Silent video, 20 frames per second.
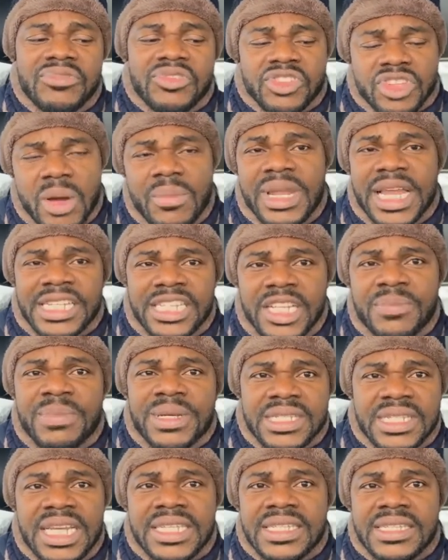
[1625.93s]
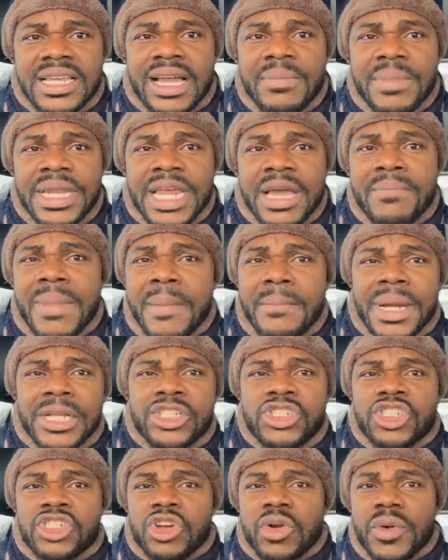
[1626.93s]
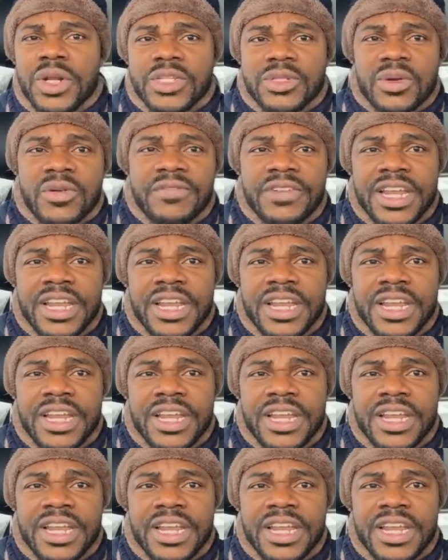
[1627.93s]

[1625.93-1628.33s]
Some legit businesses can be there, but majority